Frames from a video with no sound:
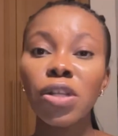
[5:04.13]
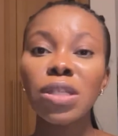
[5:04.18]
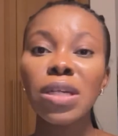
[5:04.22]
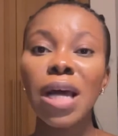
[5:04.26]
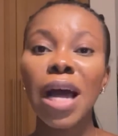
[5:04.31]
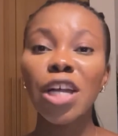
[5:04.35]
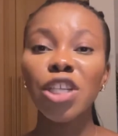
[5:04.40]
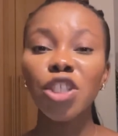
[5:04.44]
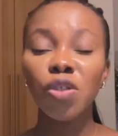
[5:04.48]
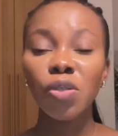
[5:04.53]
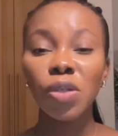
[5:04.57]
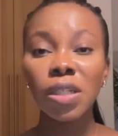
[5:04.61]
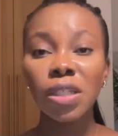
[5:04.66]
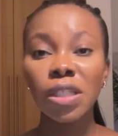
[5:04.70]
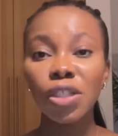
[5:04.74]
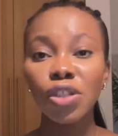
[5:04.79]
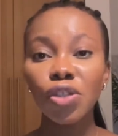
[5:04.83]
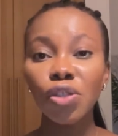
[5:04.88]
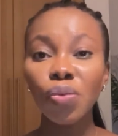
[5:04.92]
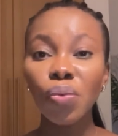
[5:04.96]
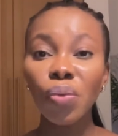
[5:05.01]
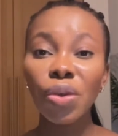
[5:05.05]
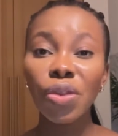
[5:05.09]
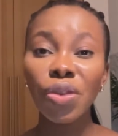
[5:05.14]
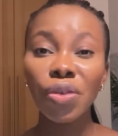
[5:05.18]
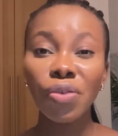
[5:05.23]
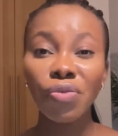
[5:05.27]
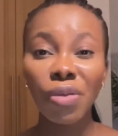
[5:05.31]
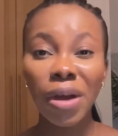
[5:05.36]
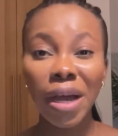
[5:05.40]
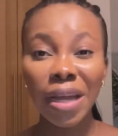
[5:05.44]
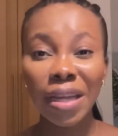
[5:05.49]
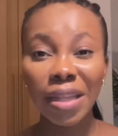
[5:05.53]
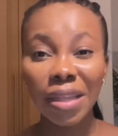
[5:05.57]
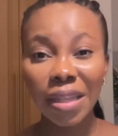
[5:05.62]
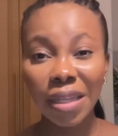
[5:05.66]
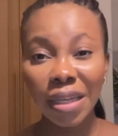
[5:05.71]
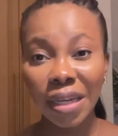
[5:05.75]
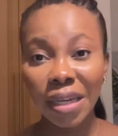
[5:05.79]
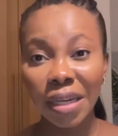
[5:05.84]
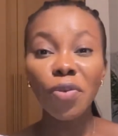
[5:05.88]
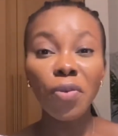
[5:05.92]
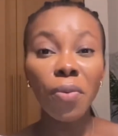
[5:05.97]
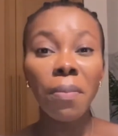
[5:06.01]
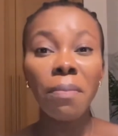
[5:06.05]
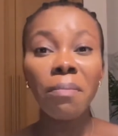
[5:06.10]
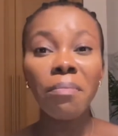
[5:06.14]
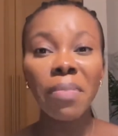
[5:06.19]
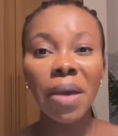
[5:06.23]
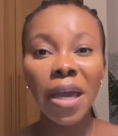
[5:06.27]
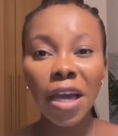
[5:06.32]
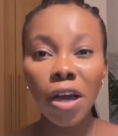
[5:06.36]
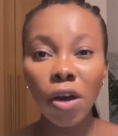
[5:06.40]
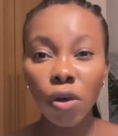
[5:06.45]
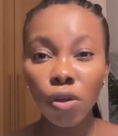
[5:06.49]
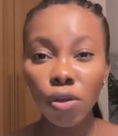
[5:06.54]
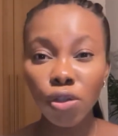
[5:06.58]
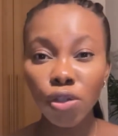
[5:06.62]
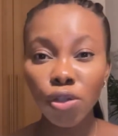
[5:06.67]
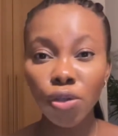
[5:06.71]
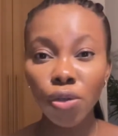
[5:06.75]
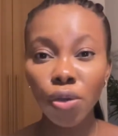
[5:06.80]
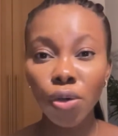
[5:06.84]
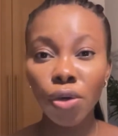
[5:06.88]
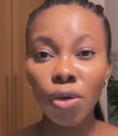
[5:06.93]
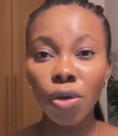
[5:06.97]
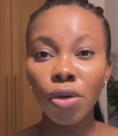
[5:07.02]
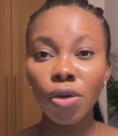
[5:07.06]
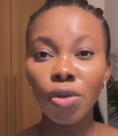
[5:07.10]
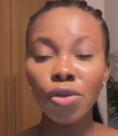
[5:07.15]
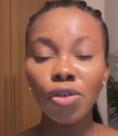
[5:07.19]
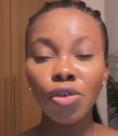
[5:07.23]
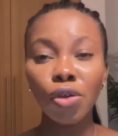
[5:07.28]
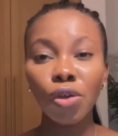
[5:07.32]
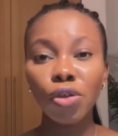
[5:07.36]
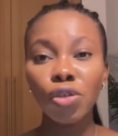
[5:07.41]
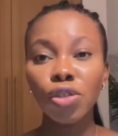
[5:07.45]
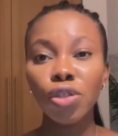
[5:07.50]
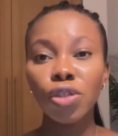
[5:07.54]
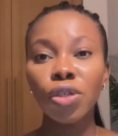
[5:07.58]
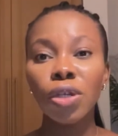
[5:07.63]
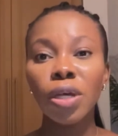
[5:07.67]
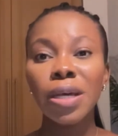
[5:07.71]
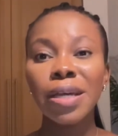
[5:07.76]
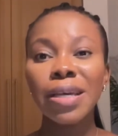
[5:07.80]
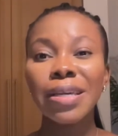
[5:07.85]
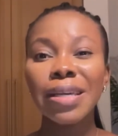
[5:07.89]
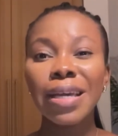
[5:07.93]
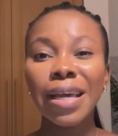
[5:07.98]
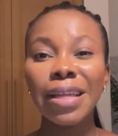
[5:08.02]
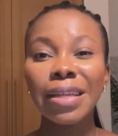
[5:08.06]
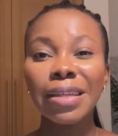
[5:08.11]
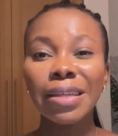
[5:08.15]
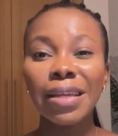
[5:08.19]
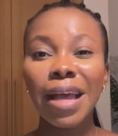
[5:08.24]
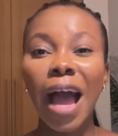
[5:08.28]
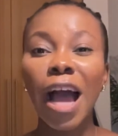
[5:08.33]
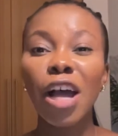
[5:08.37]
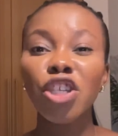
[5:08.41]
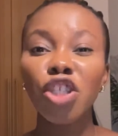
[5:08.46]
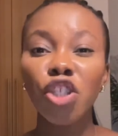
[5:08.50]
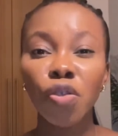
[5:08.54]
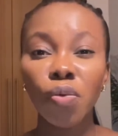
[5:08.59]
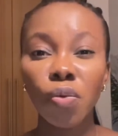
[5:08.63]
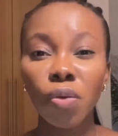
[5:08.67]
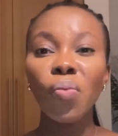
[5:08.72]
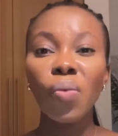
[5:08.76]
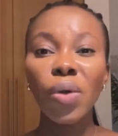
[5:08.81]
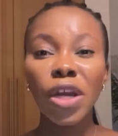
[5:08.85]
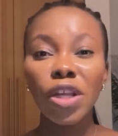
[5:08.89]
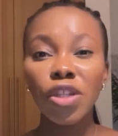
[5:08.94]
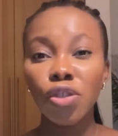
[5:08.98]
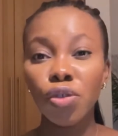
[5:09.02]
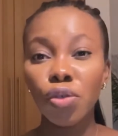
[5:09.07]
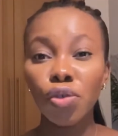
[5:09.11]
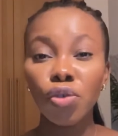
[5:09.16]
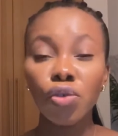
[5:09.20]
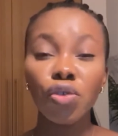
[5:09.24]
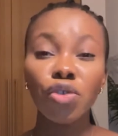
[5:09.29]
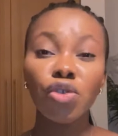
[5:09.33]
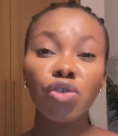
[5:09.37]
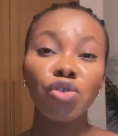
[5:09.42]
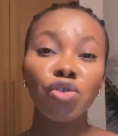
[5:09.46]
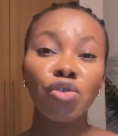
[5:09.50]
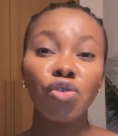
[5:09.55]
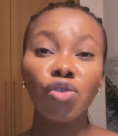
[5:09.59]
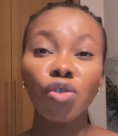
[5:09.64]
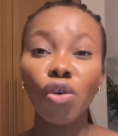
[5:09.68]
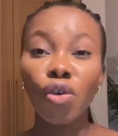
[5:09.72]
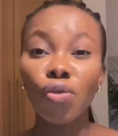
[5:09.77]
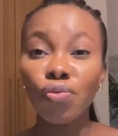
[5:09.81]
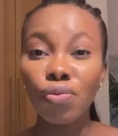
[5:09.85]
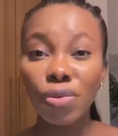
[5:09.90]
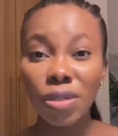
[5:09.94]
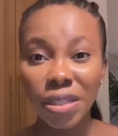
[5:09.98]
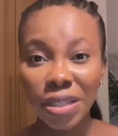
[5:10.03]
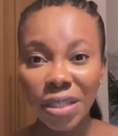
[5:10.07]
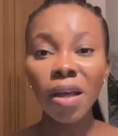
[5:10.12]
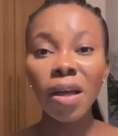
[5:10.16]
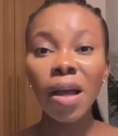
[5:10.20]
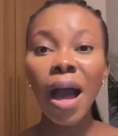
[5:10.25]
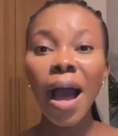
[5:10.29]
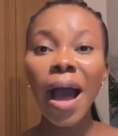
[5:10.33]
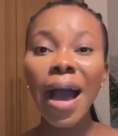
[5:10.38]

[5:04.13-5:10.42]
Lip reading: actually doing the right thing. You may also not get the actual way to use your routine.